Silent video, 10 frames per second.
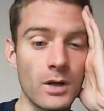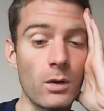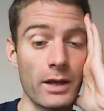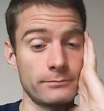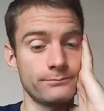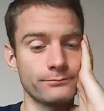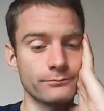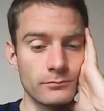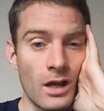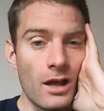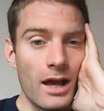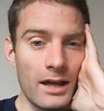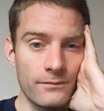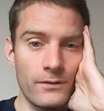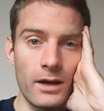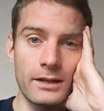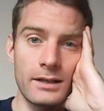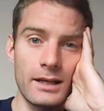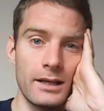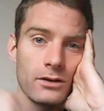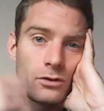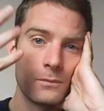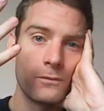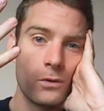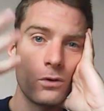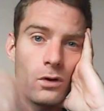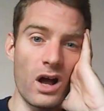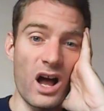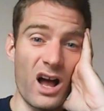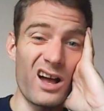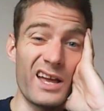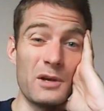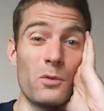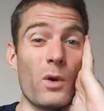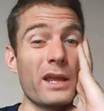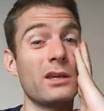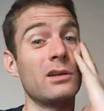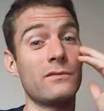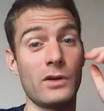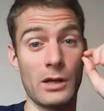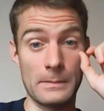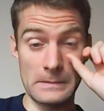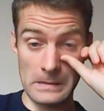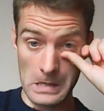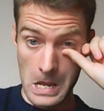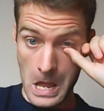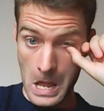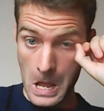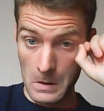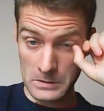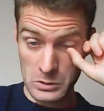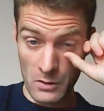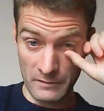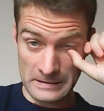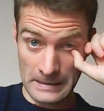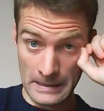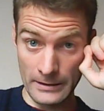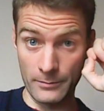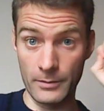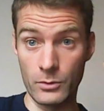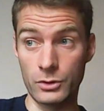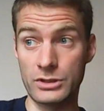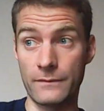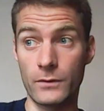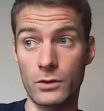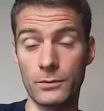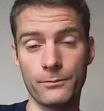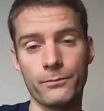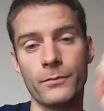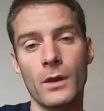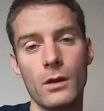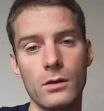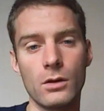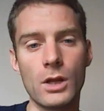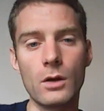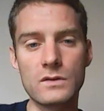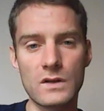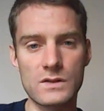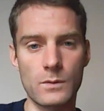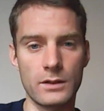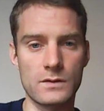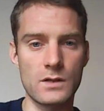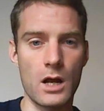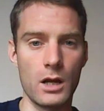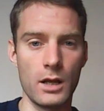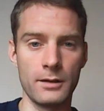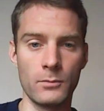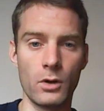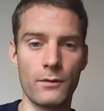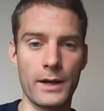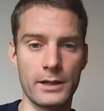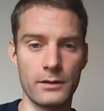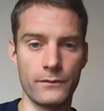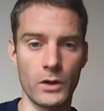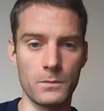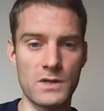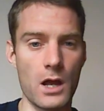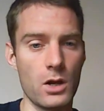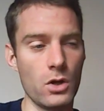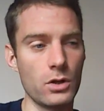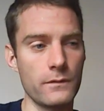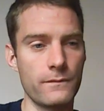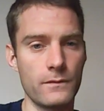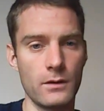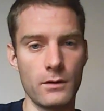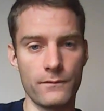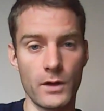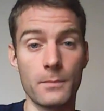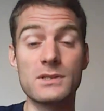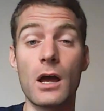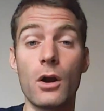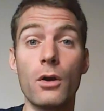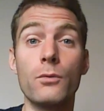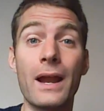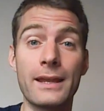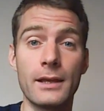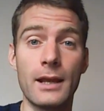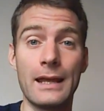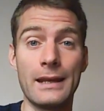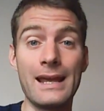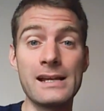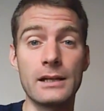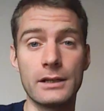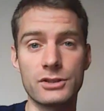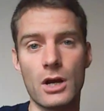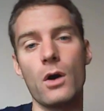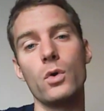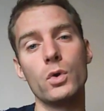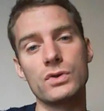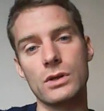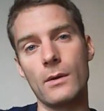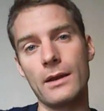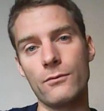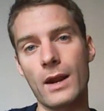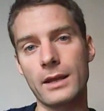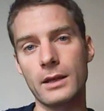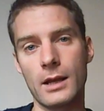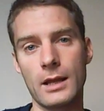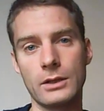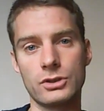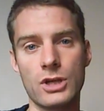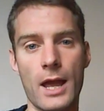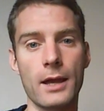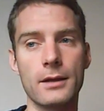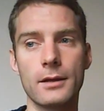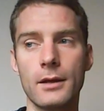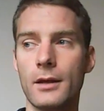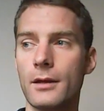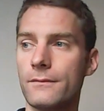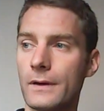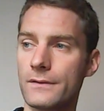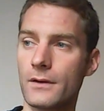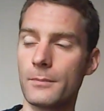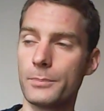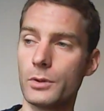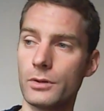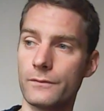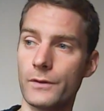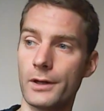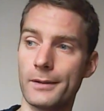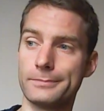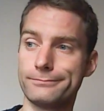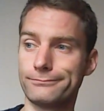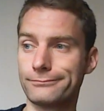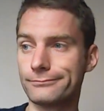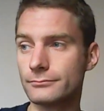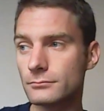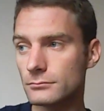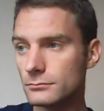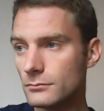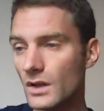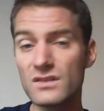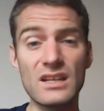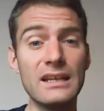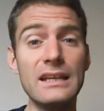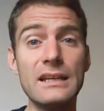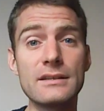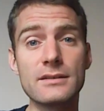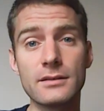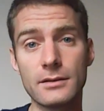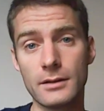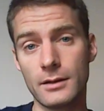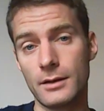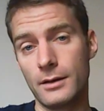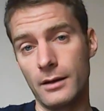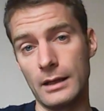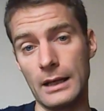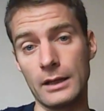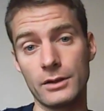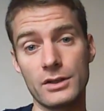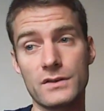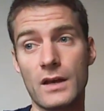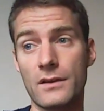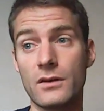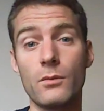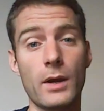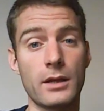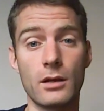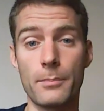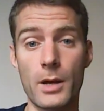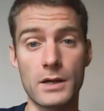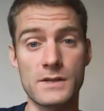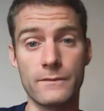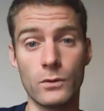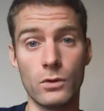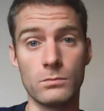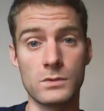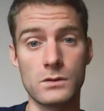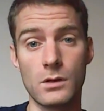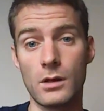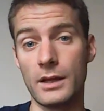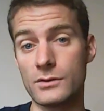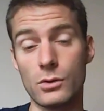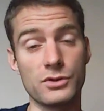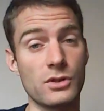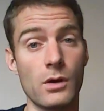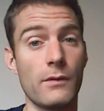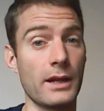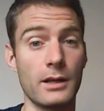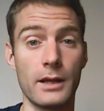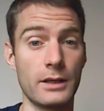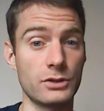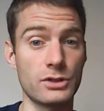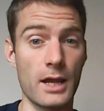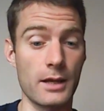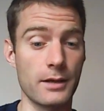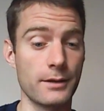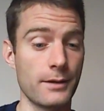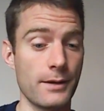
Okay. And finally, group 4 are irregular verbs, which are obviously a little bit more difficult. You'll notice when you start learning more irregular verbs that a lot of the verbs that are irregular in English are also irregular in Czech. For example, the verb to eat in English has irregular past forms. It's also irregular in Czech.